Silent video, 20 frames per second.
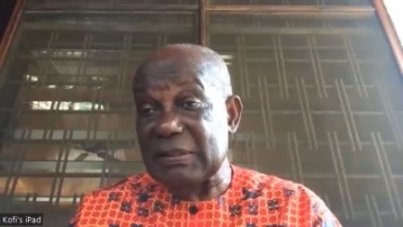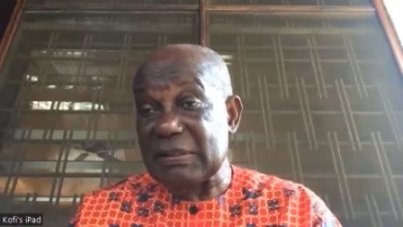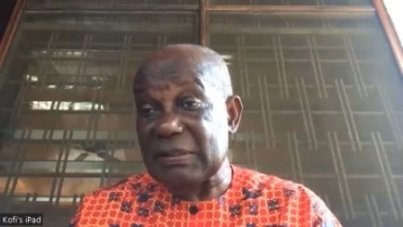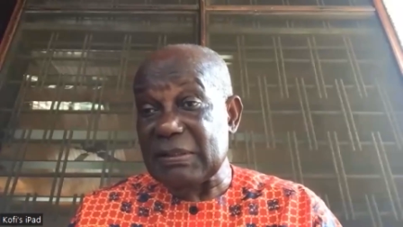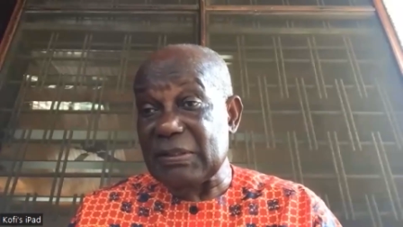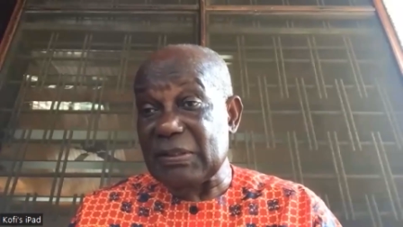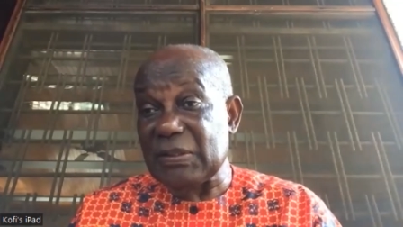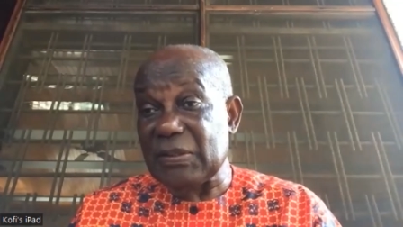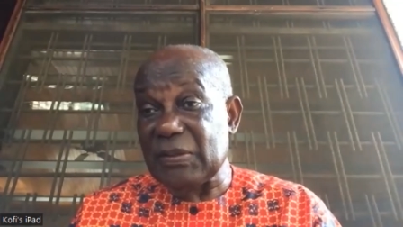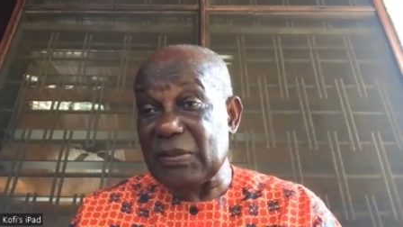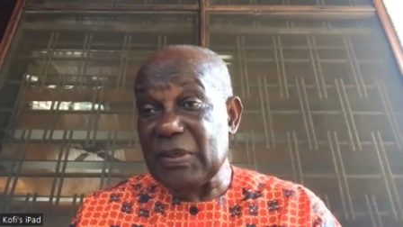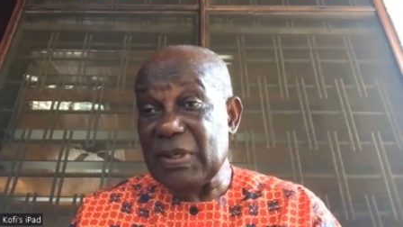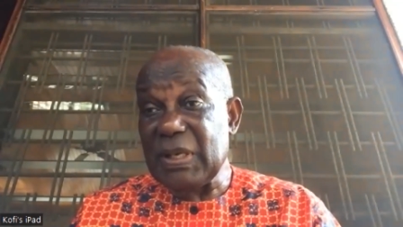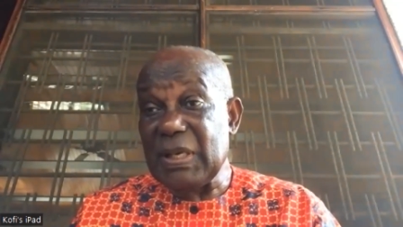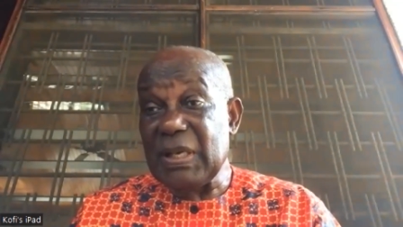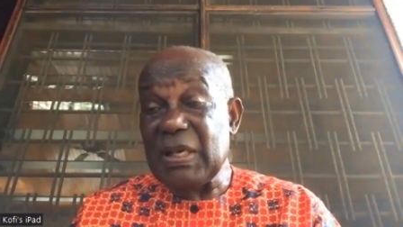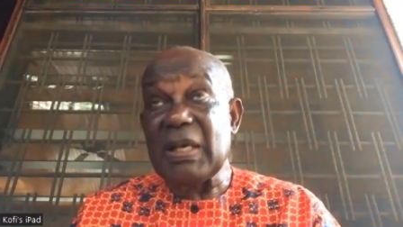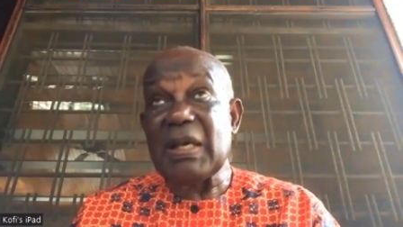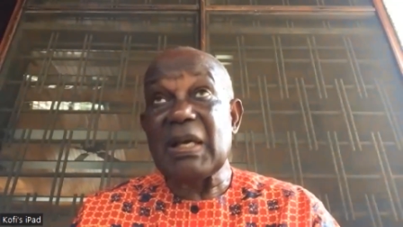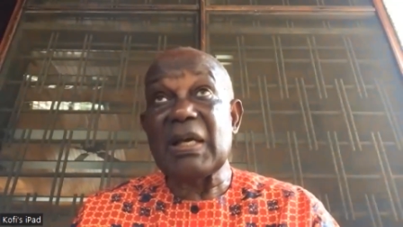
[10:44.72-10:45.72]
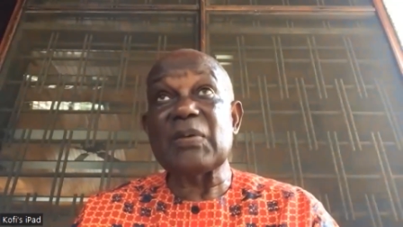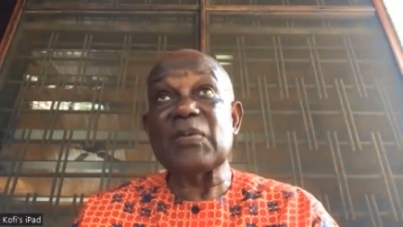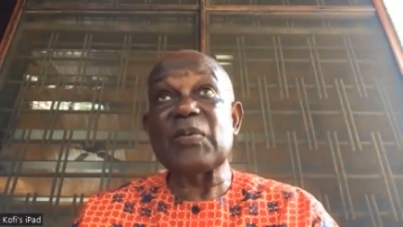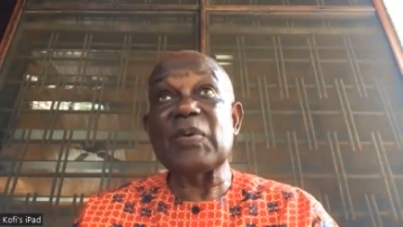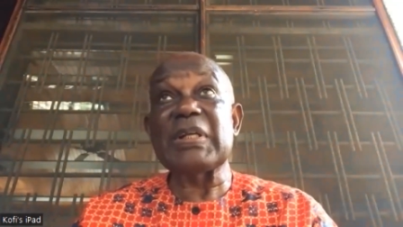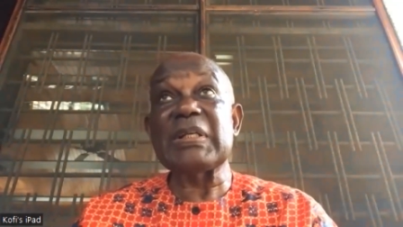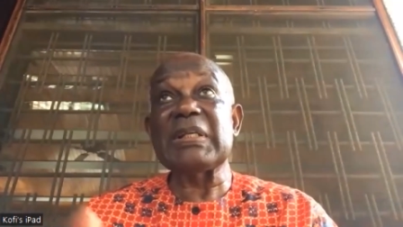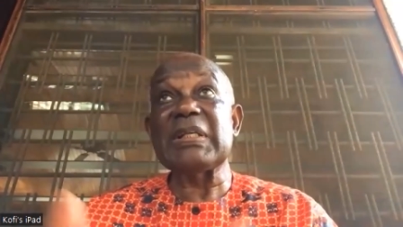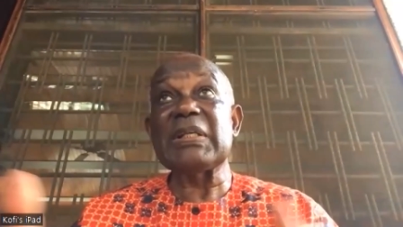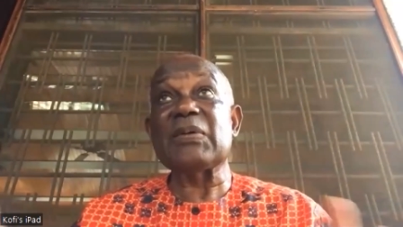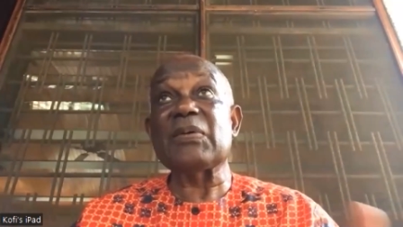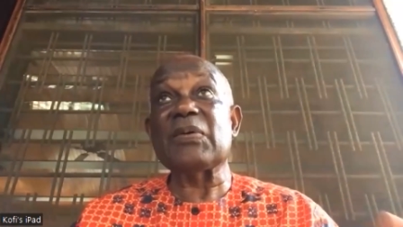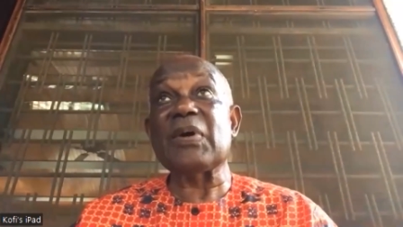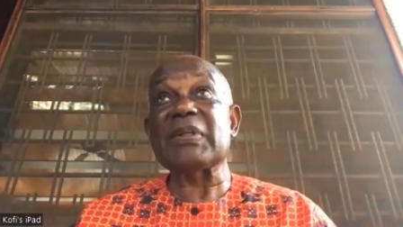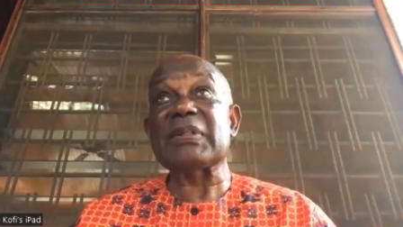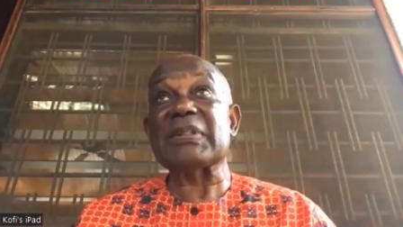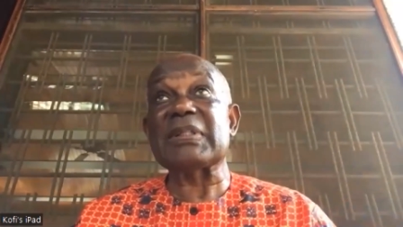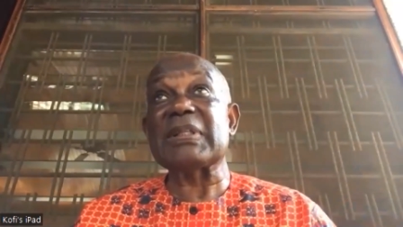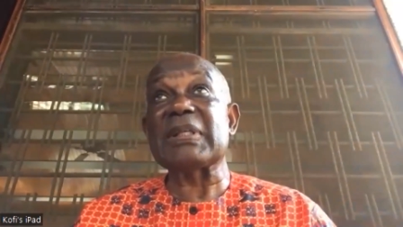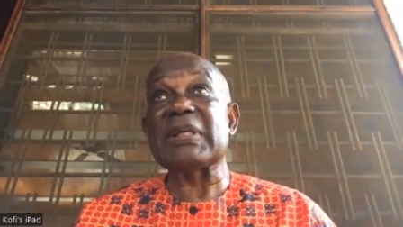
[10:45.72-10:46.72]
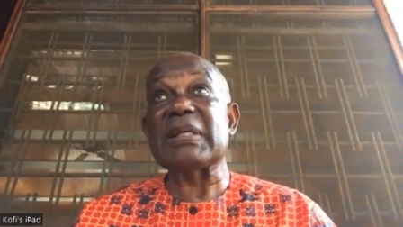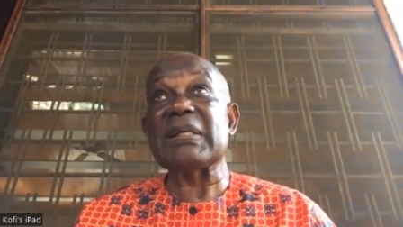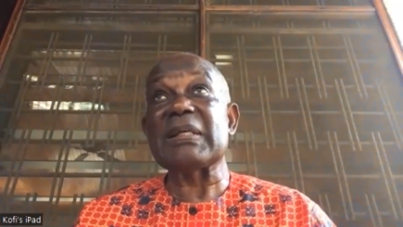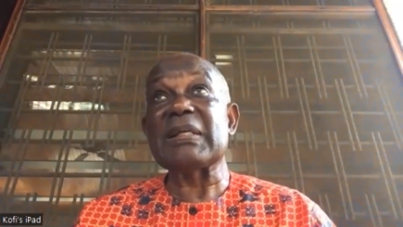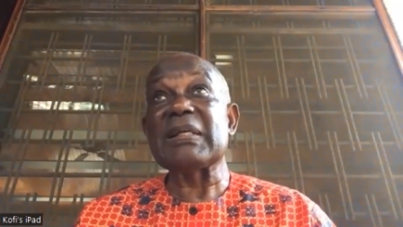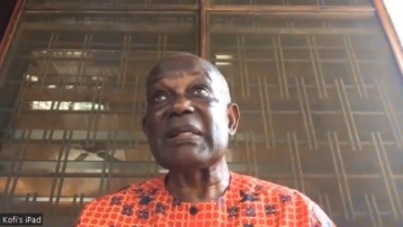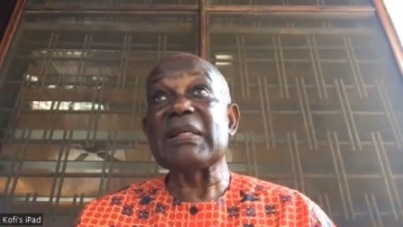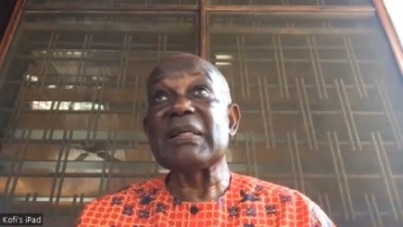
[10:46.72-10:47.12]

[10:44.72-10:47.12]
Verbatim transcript: you know. And when he got there,